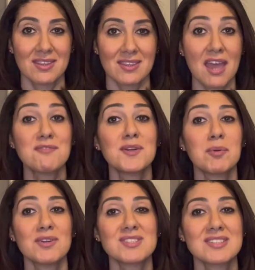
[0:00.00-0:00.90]
Every
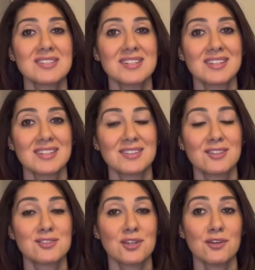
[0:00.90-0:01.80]
person
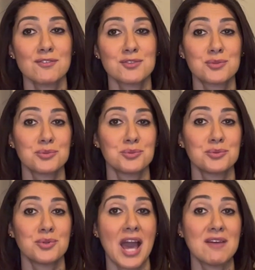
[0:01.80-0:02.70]
deserves
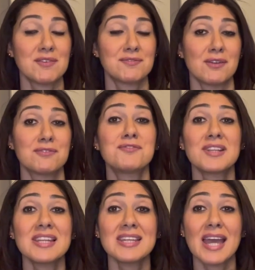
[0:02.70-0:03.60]
to have a
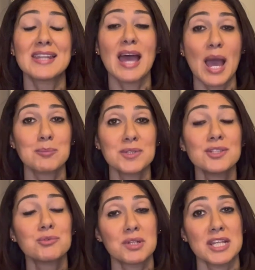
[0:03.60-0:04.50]
fulfilling and happy
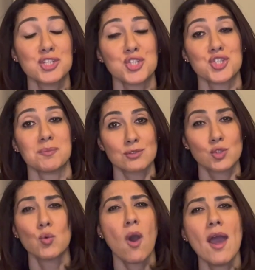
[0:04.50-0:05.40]
relationship.
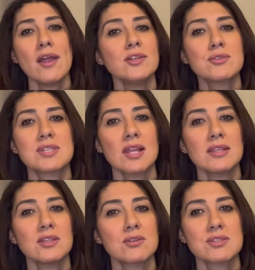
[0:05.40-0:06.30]
So why are you
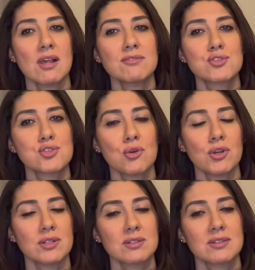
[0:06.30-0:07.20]
selling yourselves
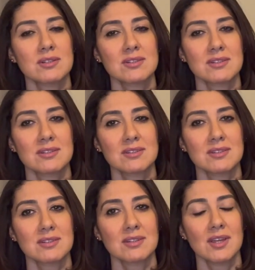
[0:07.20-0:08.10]
short
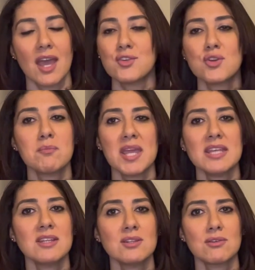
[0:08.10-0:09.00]
and
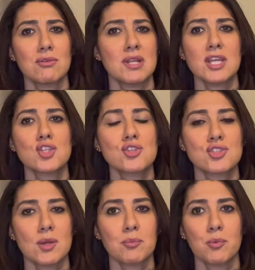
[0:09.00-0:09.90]
remain in a
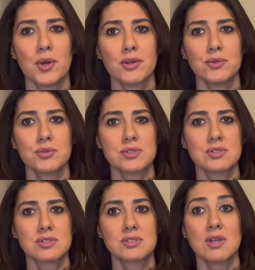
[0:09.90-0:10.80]
relationship where you're
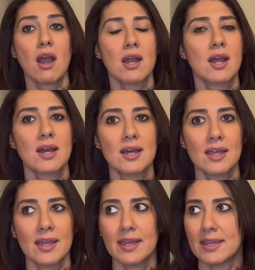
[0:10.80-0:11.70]
stuck
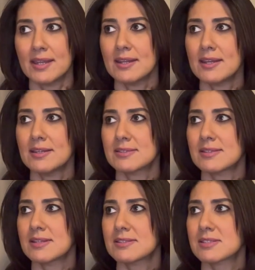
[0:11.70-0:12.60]
and
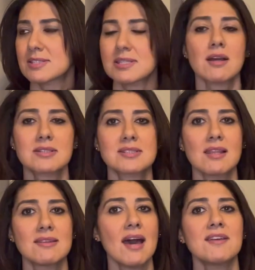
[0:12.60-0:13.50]
it sucks the
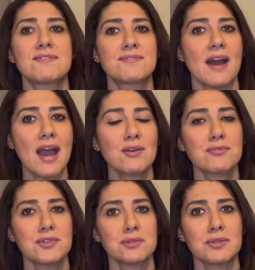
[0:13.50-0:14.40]
life out of
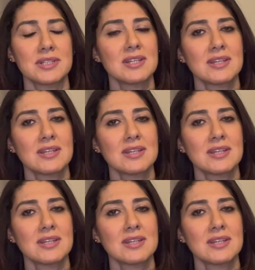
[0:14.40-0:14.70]
you and